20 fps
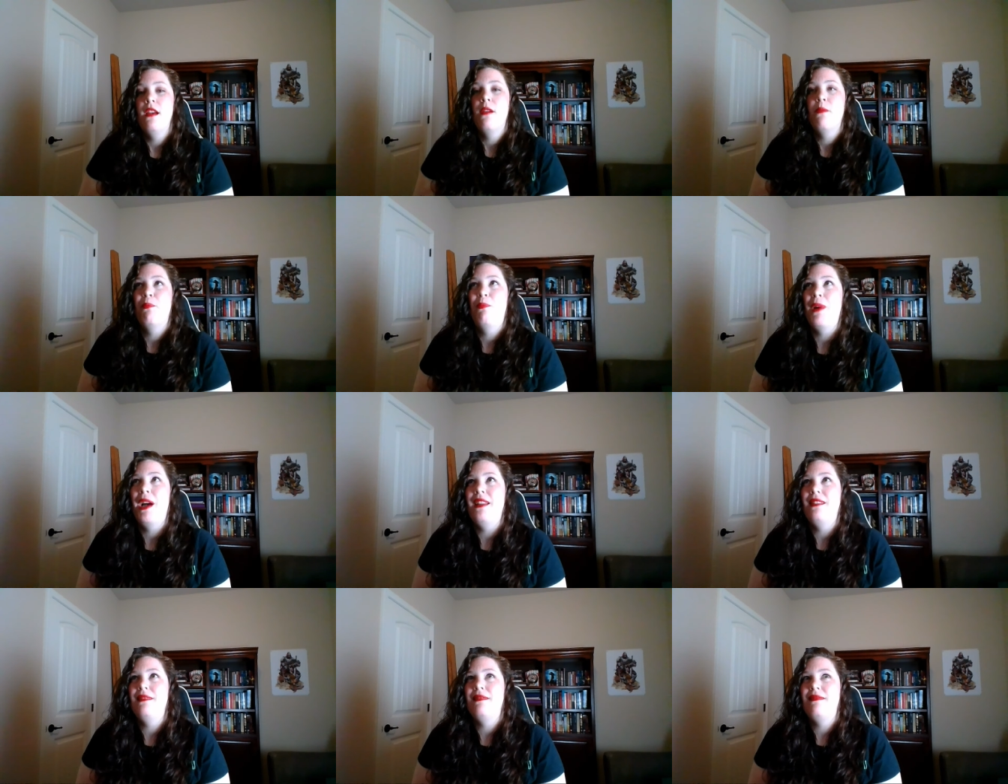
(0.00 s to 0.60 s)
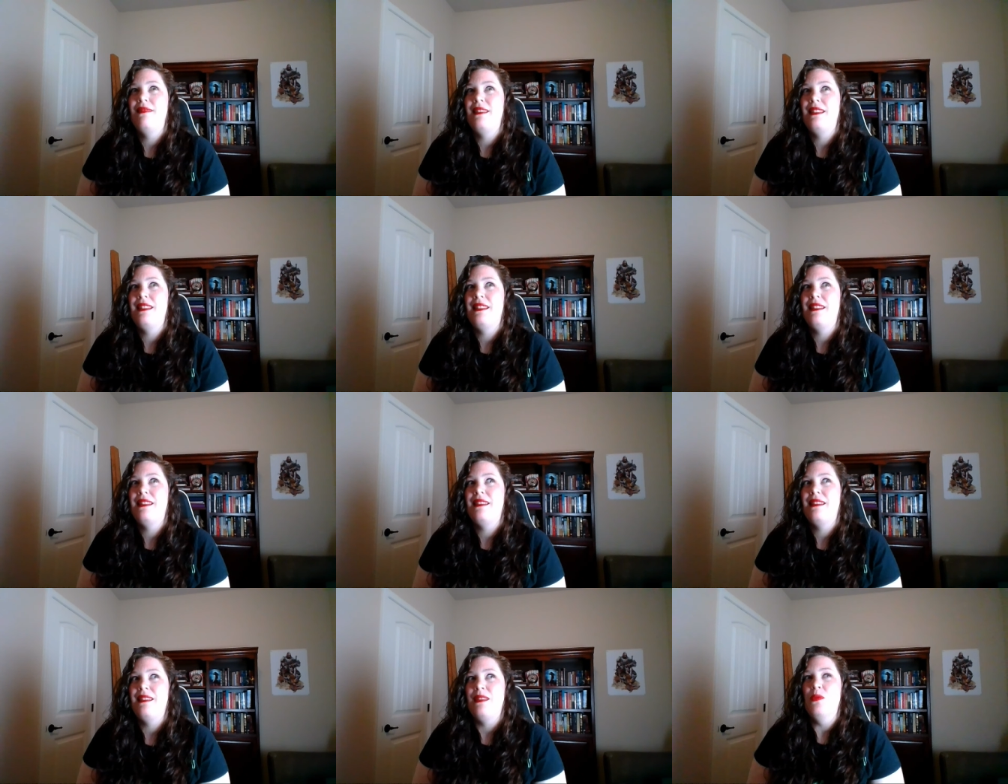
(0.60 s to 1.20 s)
But
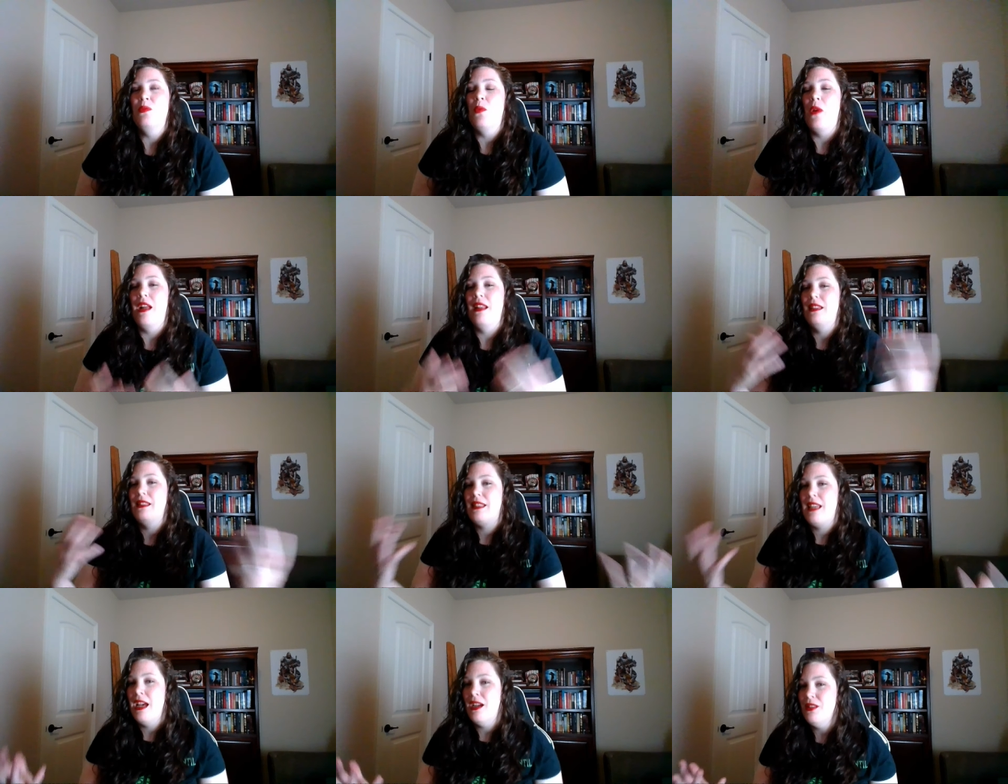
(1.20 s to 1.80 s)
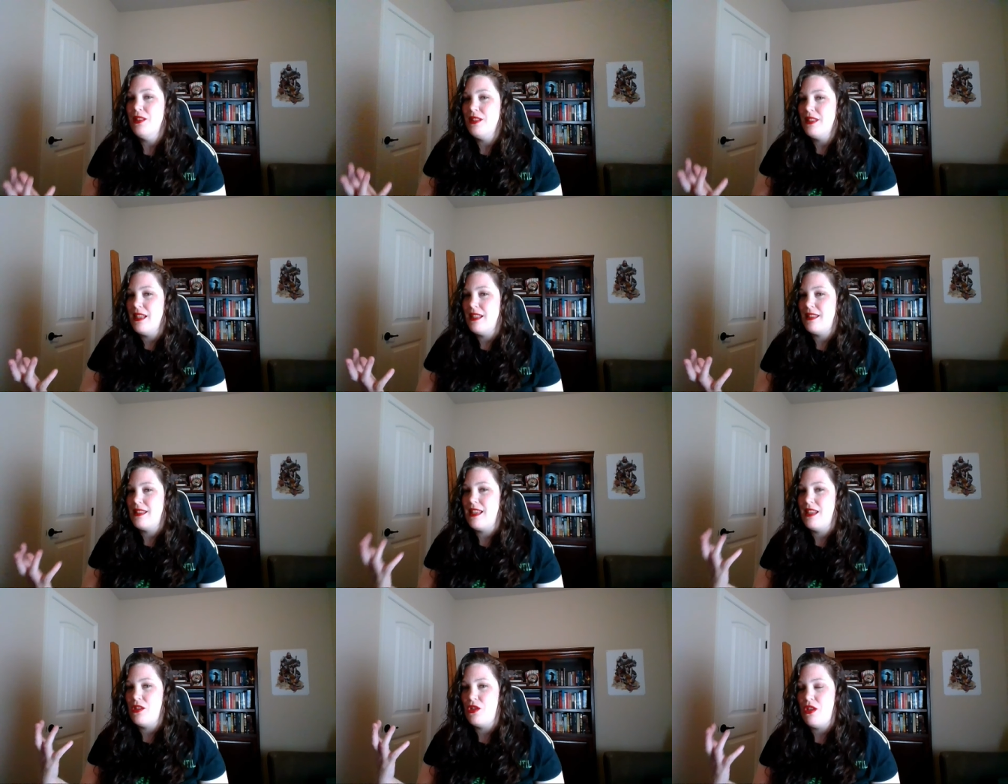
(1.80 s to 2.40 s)
while it tells us
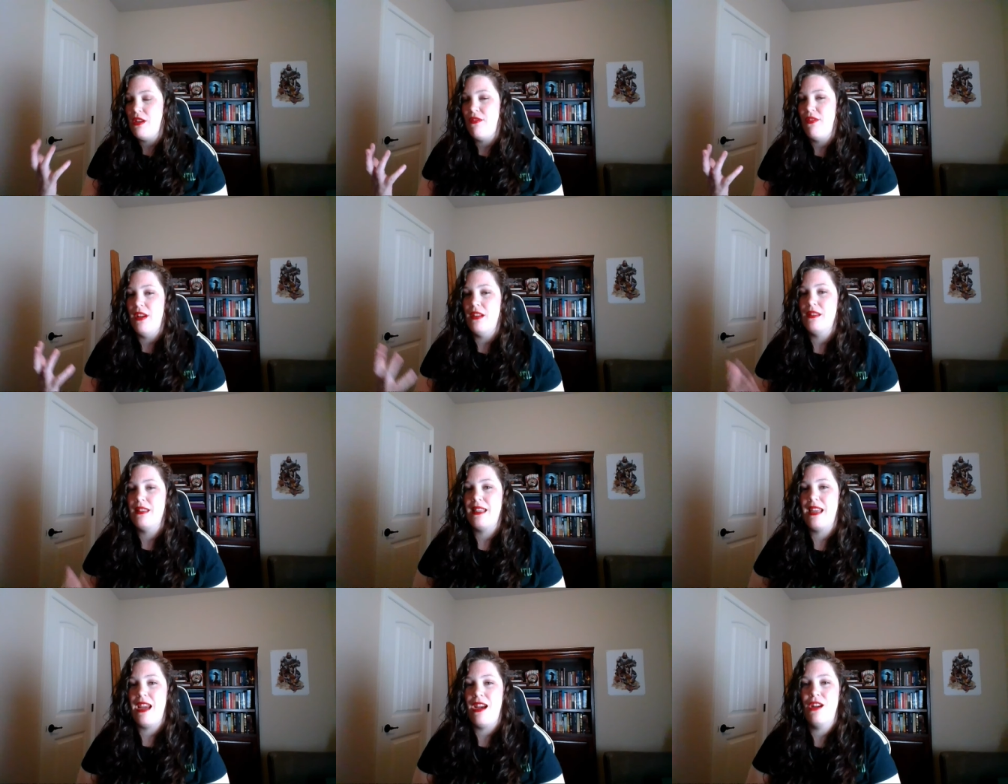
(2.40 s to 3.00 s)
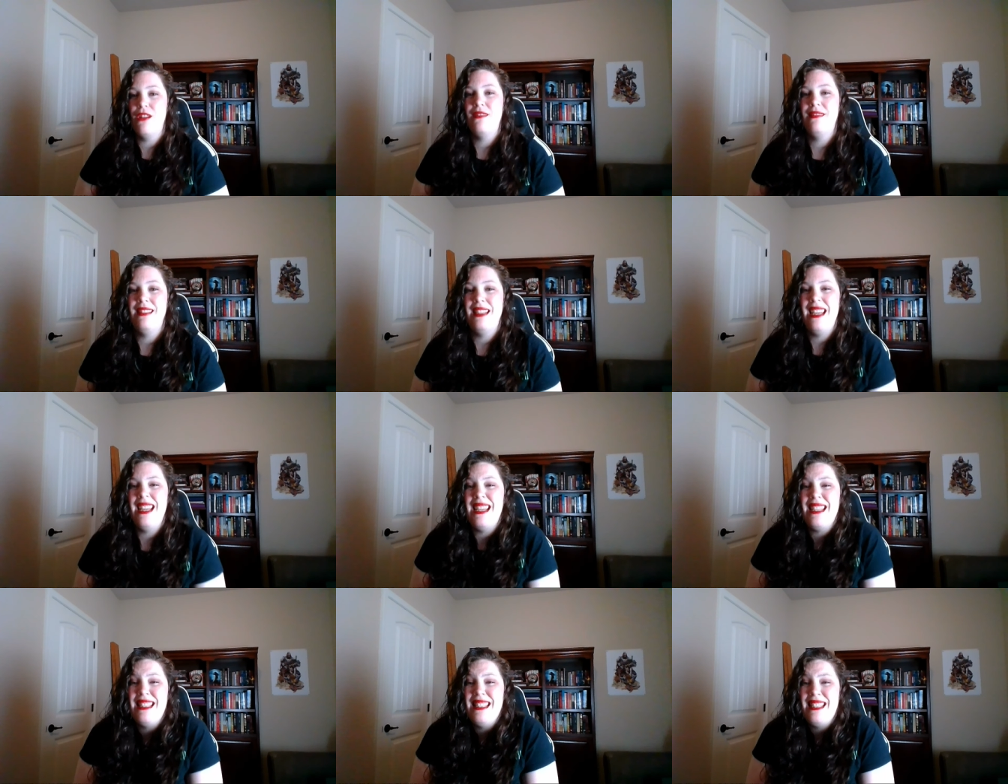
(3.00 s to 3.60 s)
that she felt scared,
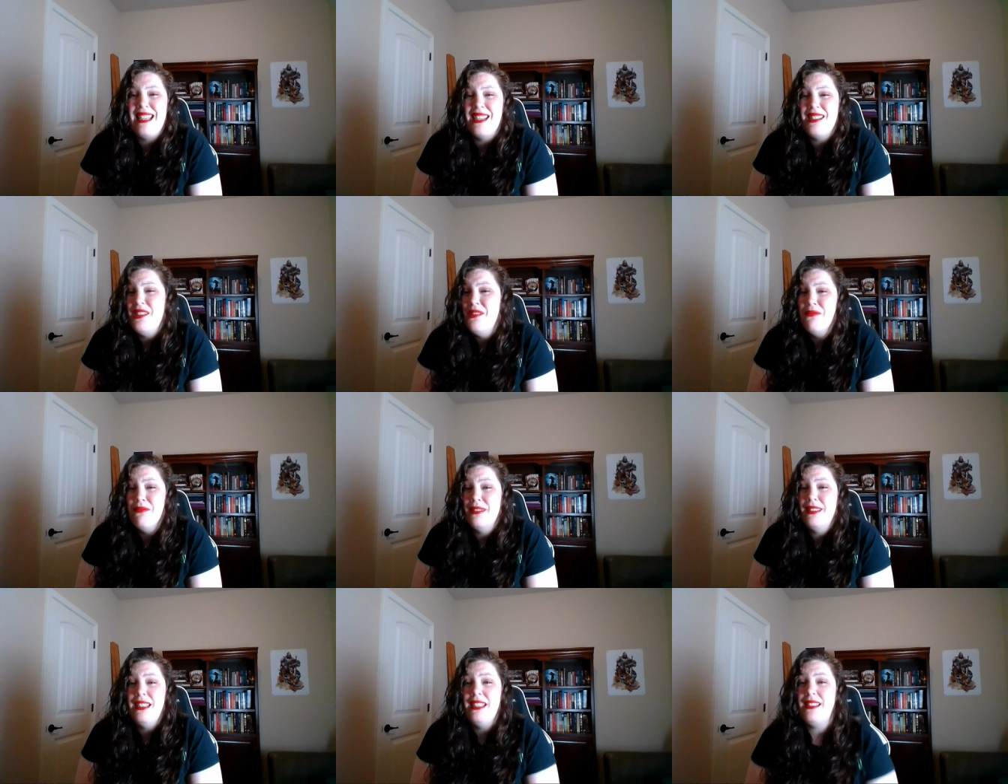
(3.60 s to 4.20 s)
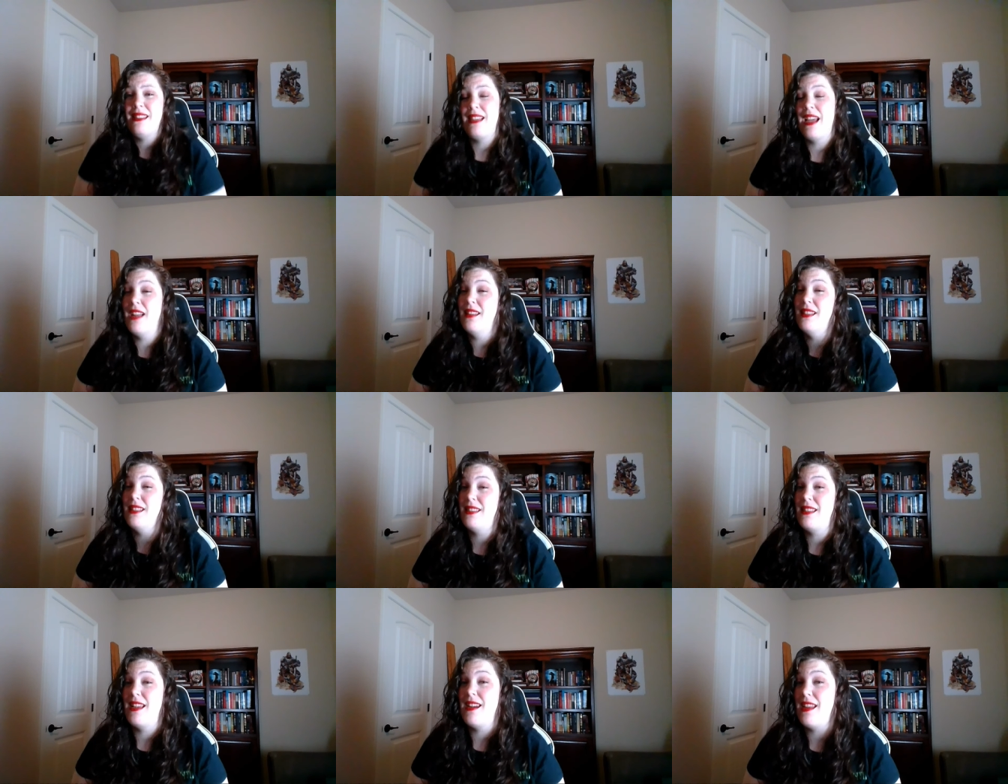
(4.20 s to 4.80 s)
it doesn't really tell
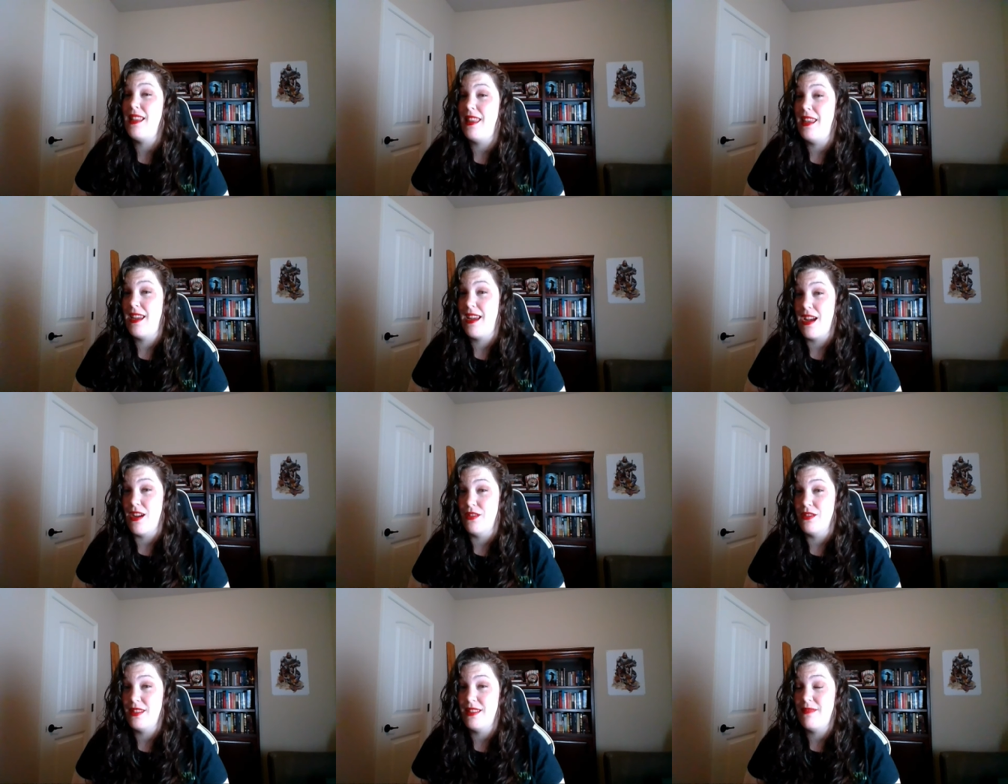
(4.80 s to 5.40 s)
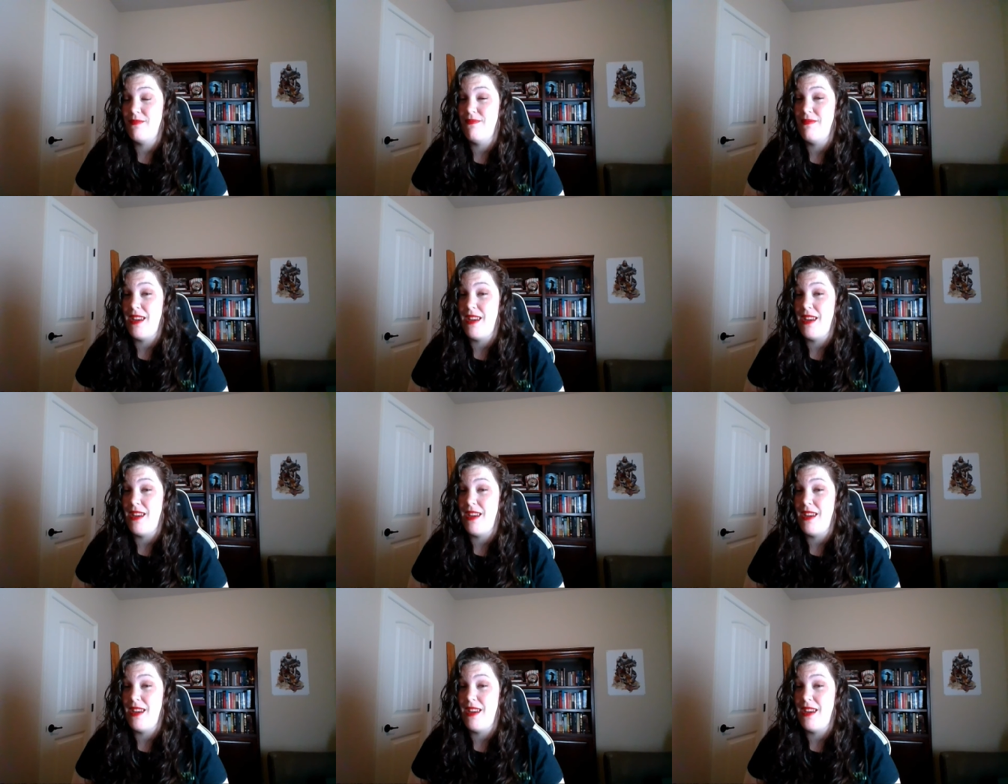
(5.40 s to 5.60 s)
us anything else.